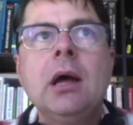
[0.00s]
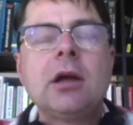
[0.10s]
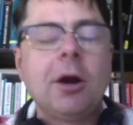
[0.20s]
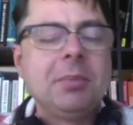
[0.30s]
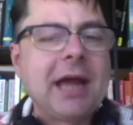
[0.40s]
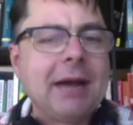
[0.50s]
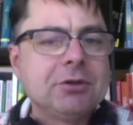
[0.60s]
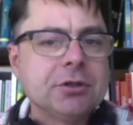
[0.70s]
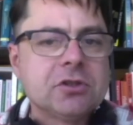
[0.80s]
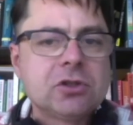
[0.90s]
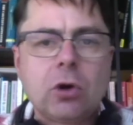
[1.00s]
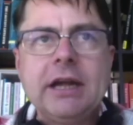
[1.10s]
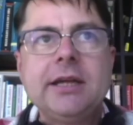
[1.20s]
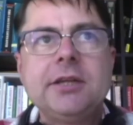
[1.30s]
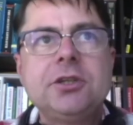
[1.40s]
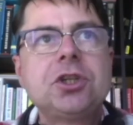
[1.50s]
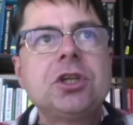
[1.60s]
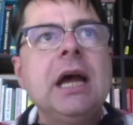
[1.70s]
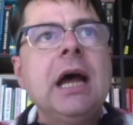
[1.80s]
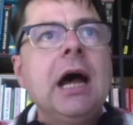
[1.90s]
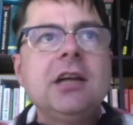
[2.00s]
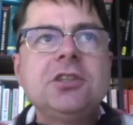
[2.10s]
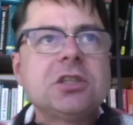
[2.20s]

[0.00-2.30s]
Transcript: carbon capture and storage, uh,